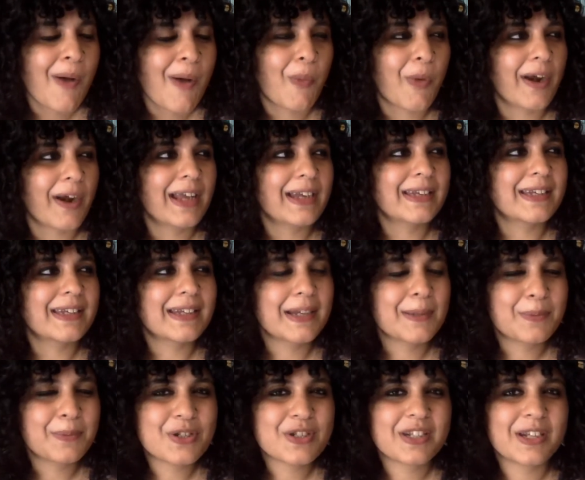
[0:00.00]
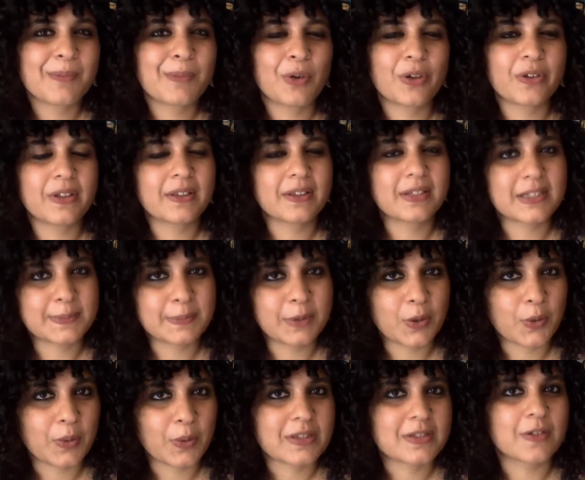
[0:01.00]
What I did appreciate more than this book
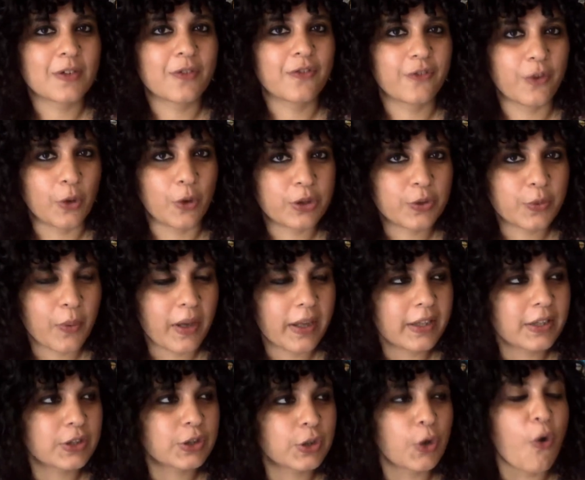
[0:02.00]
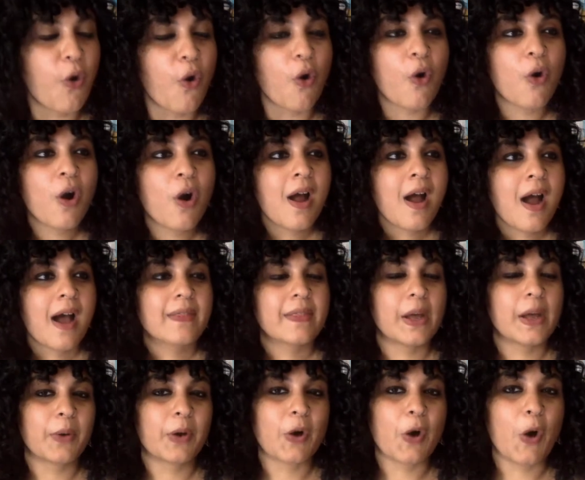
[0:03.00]
was the 4th one, though there
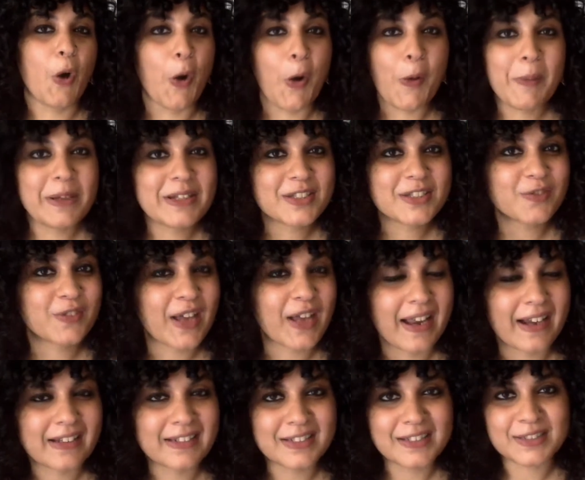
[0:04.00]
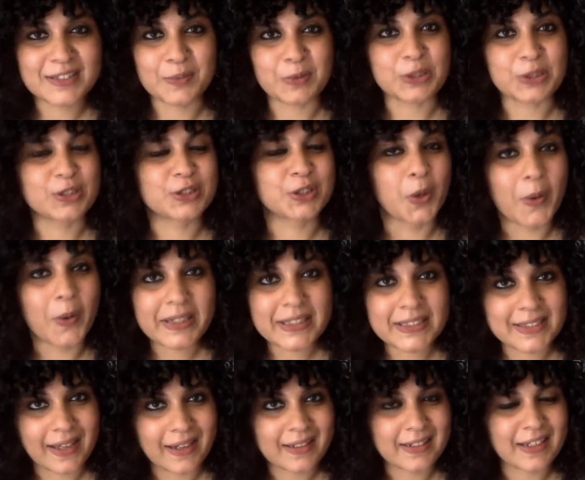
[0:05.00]
were a whole bunch of characters that were so
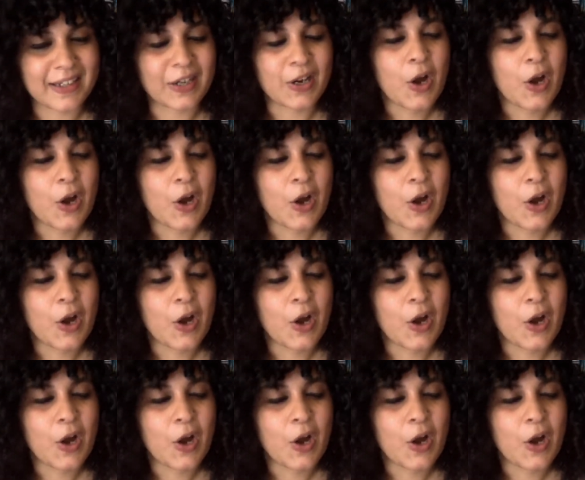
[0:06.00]
exciting.